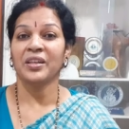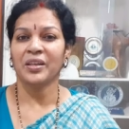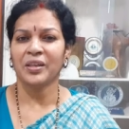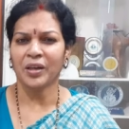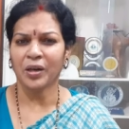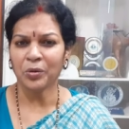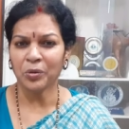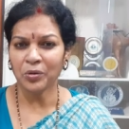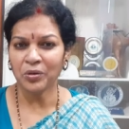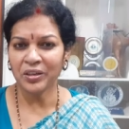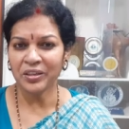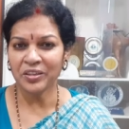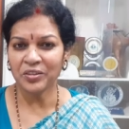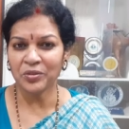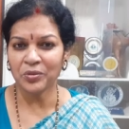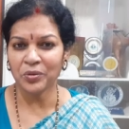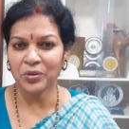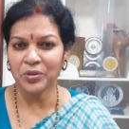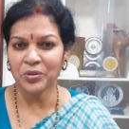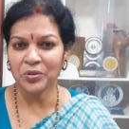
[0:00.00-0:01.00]
Not only it is
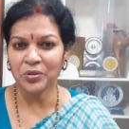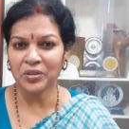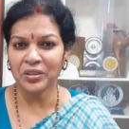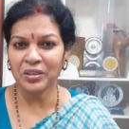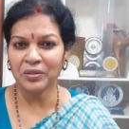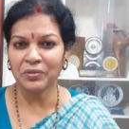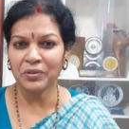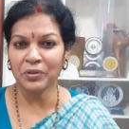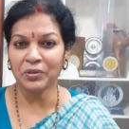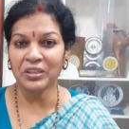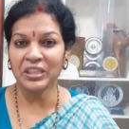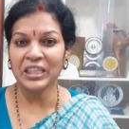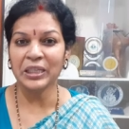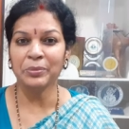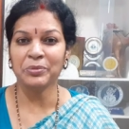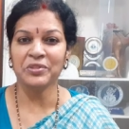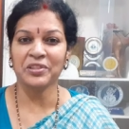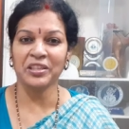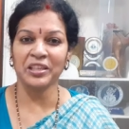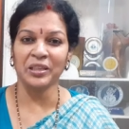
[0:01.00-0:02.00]
going to give you deep
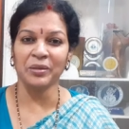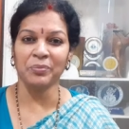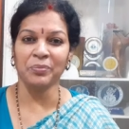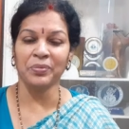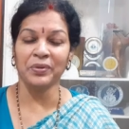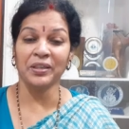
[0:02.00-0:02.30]
sleep,